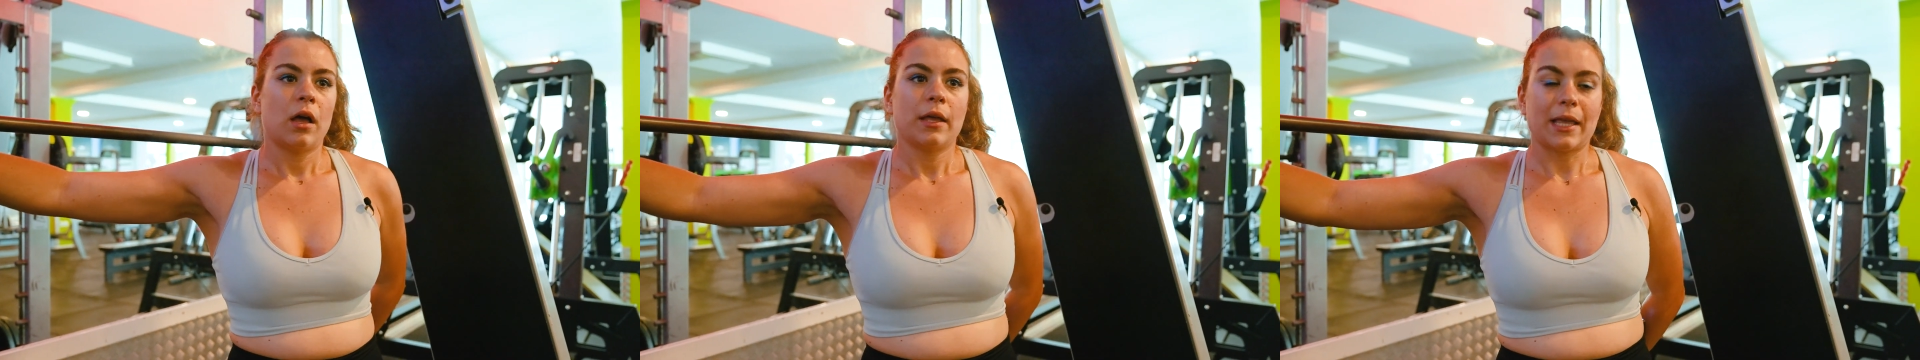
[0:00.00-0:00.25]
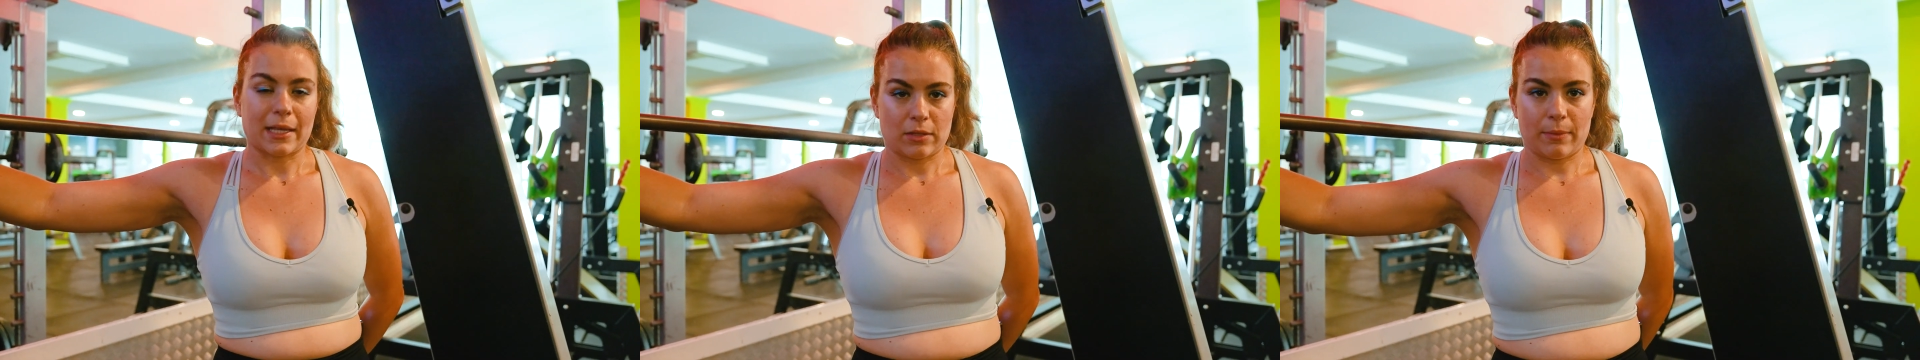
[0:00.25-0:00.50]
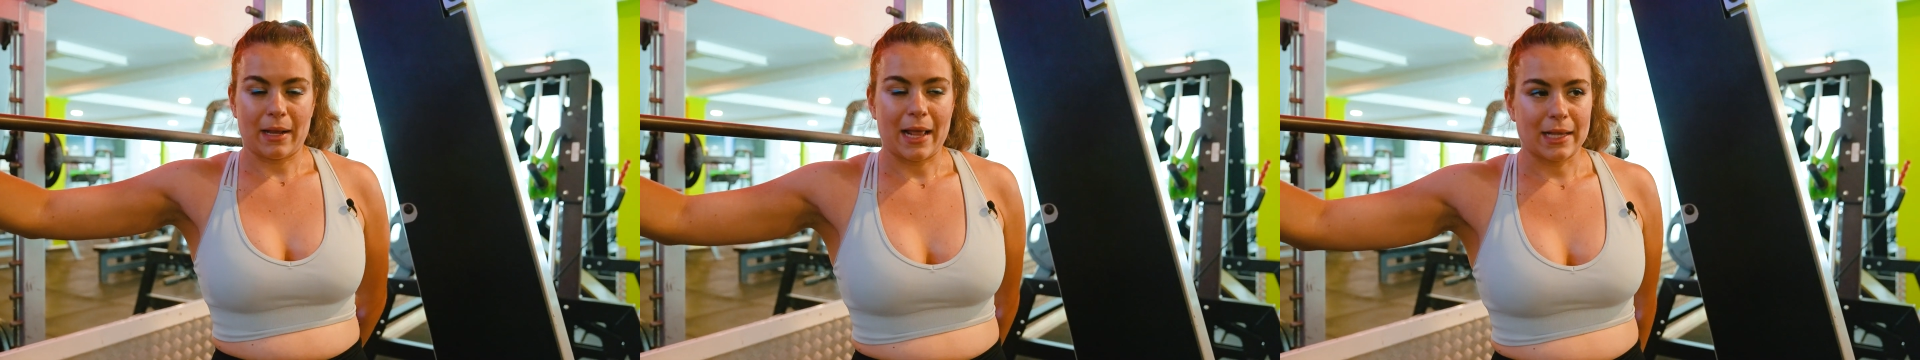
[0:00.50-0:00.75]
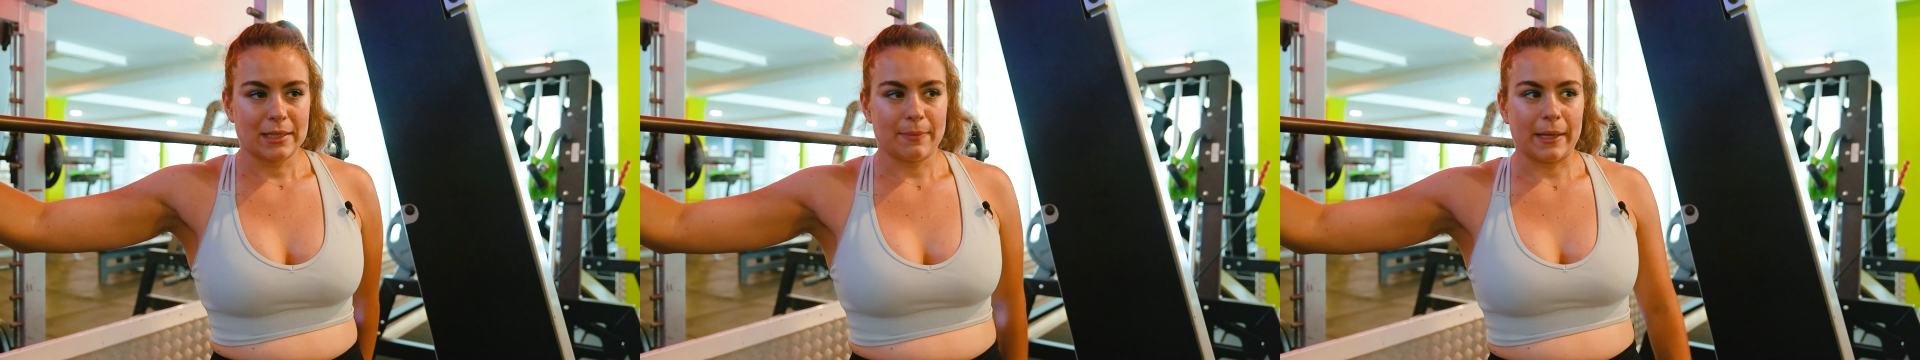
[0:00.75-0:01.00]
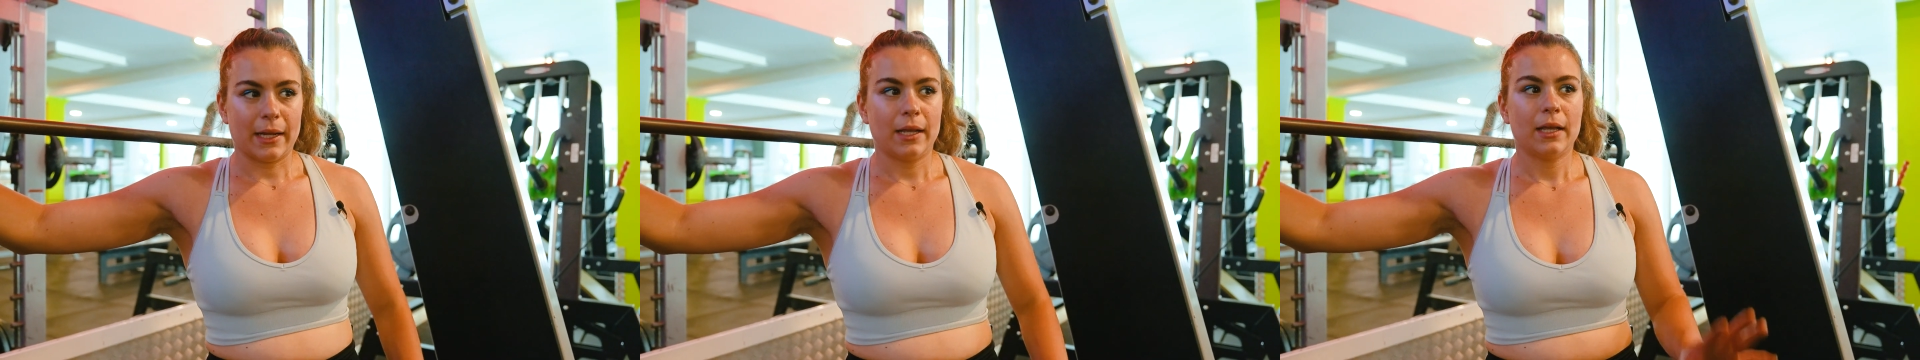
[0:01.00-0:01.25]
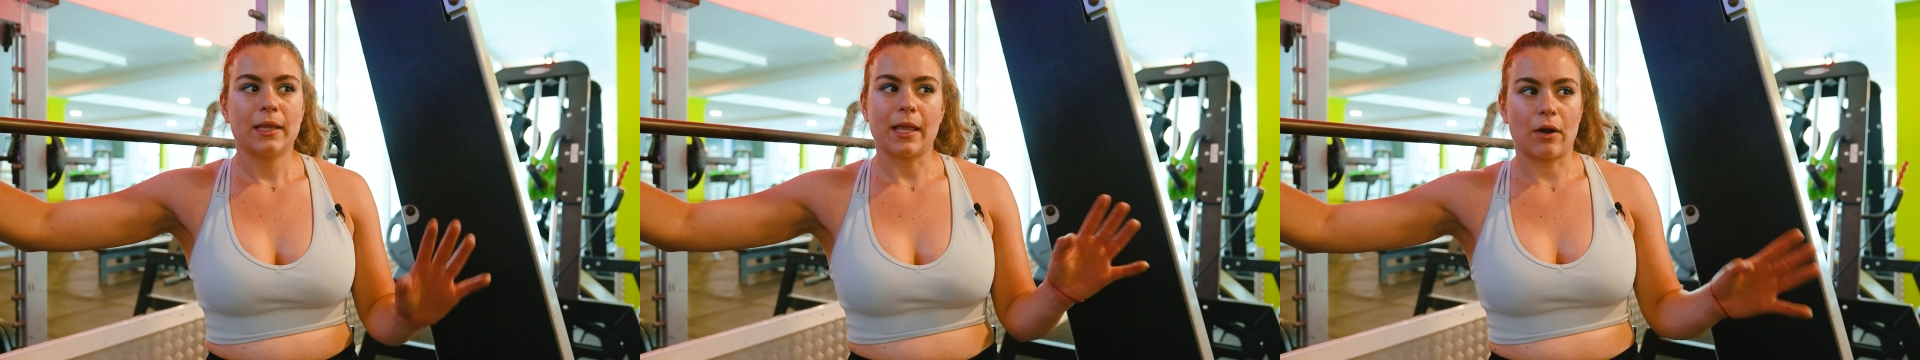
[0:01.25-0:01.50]
yes, on my legs, but
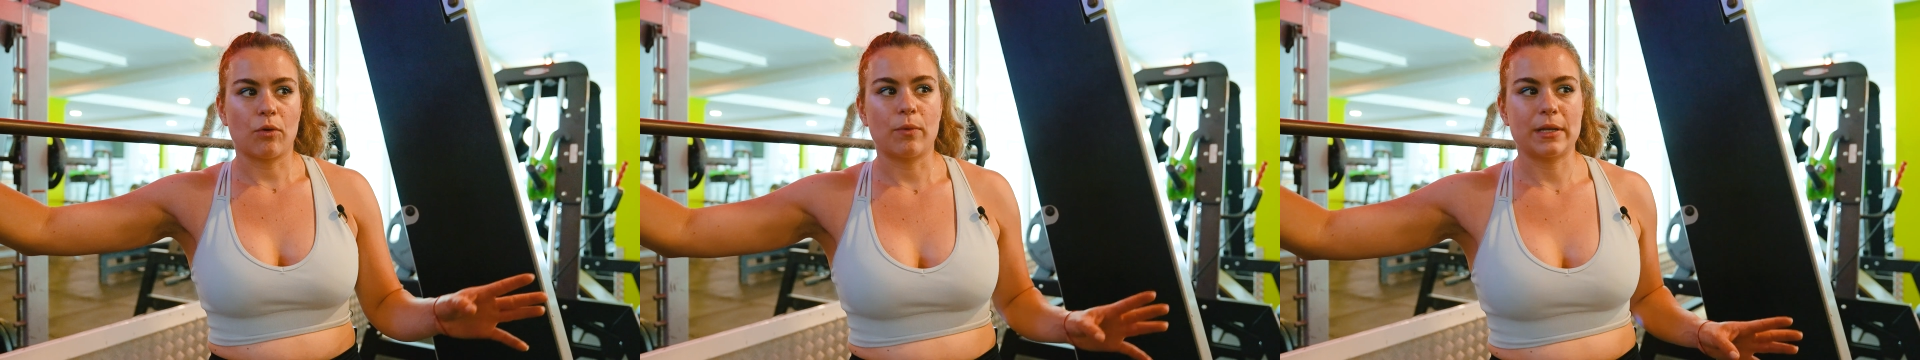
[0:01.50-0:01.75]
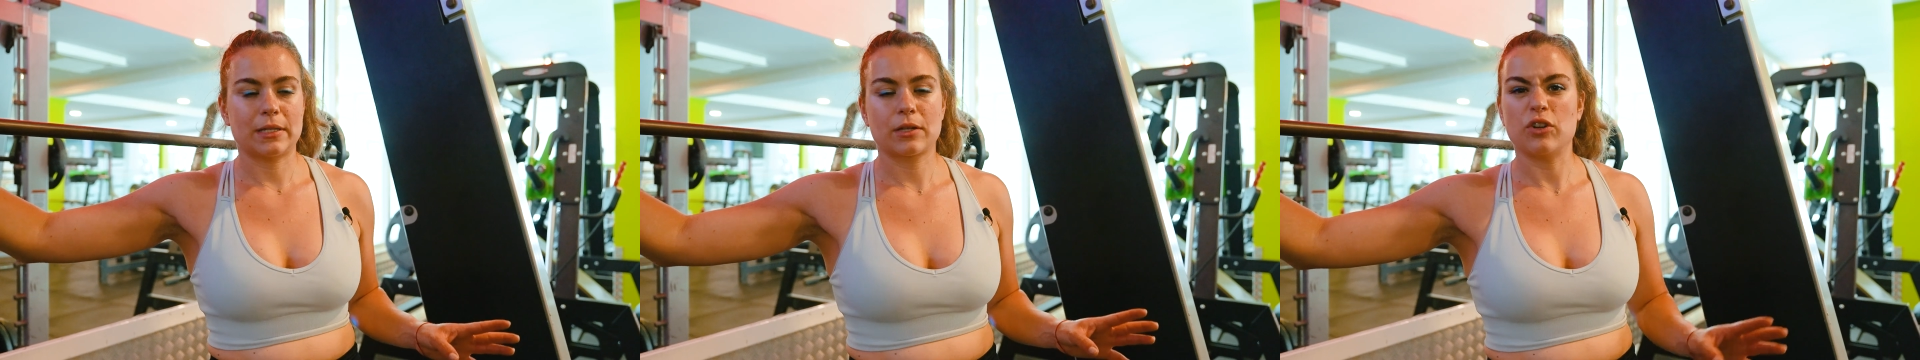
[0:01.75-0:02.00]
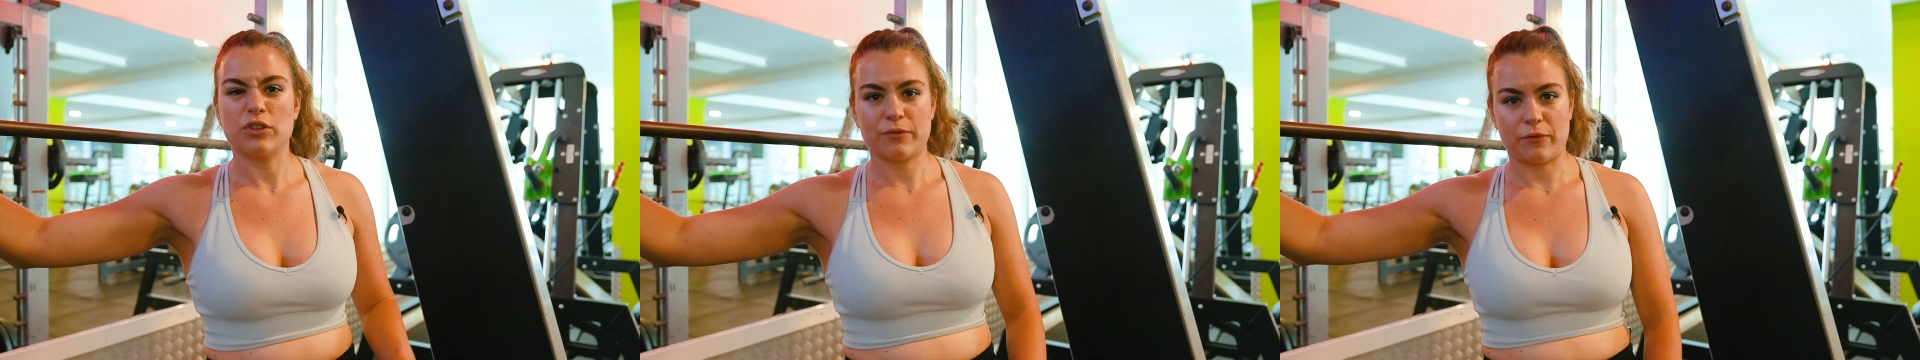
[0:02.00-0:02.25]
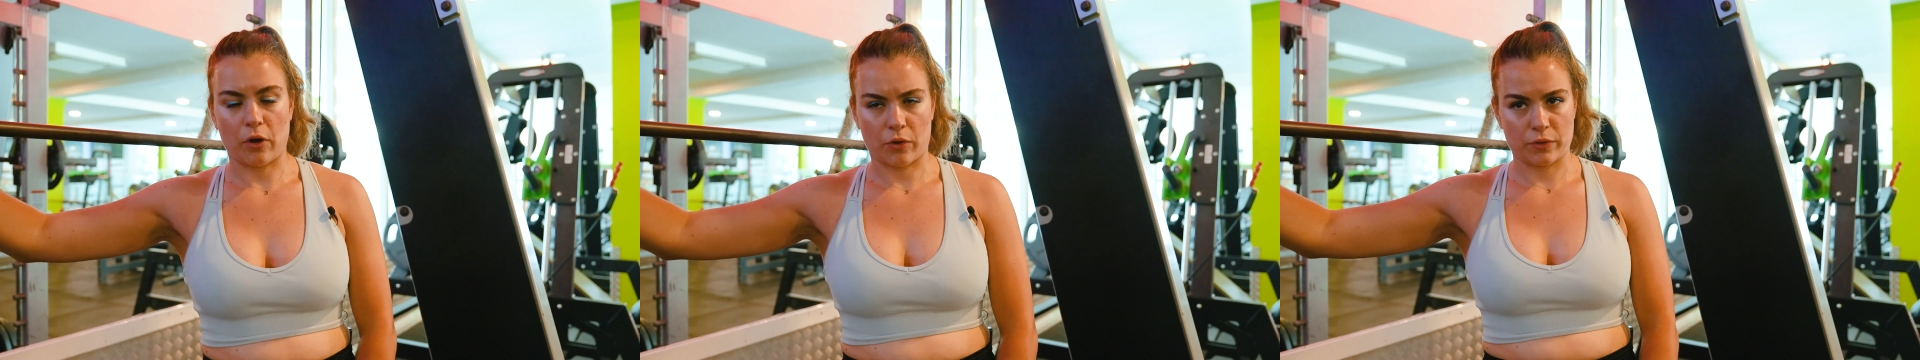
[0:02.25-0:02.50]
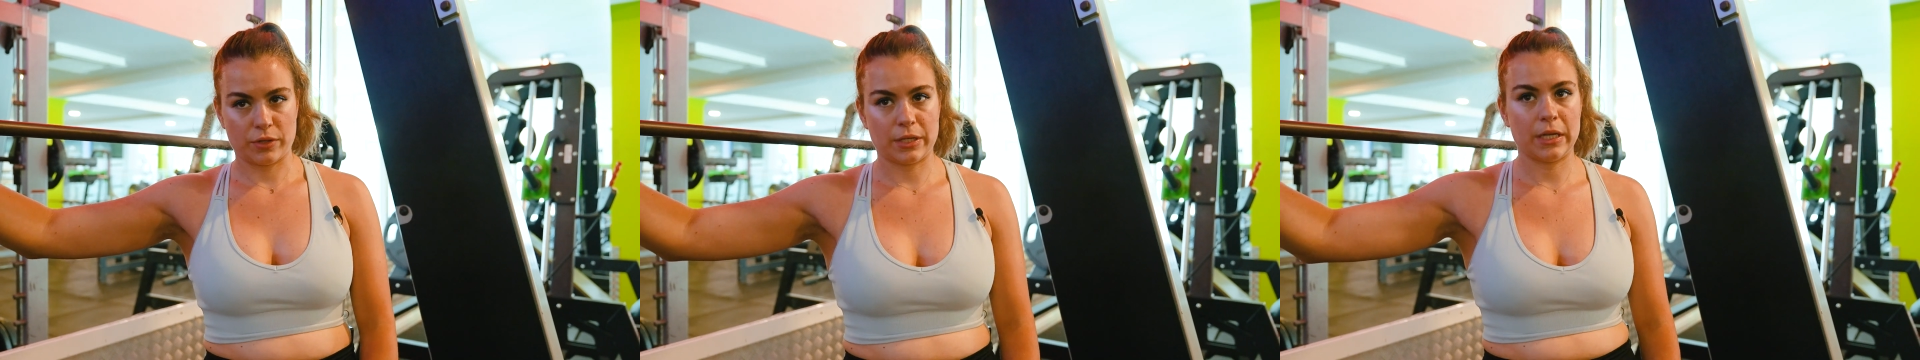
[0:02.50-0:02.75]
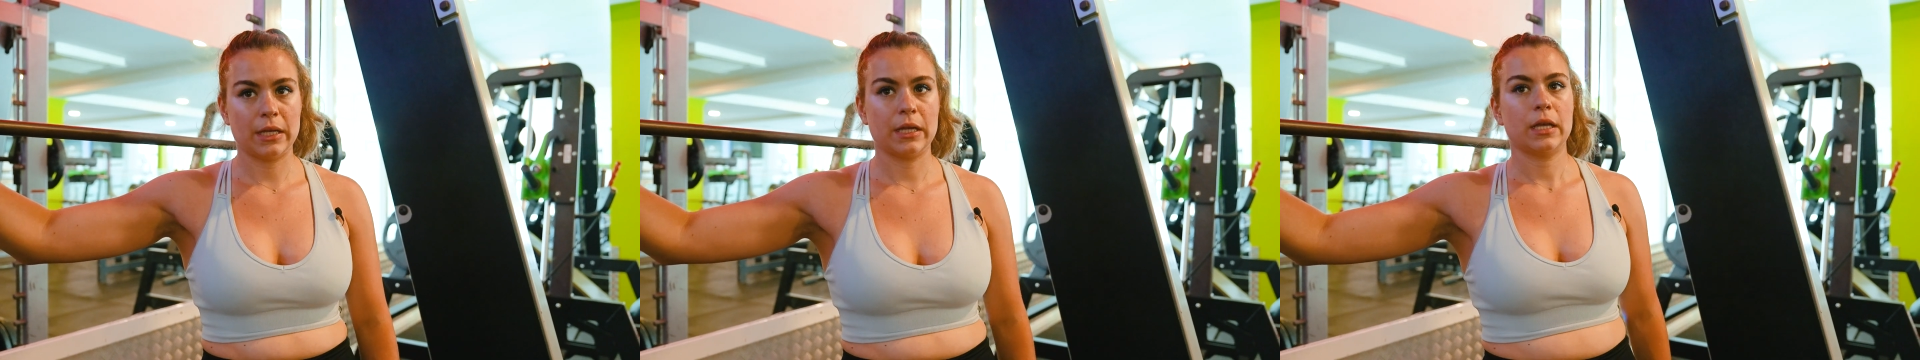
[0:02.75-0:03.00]
they're always glutes focus.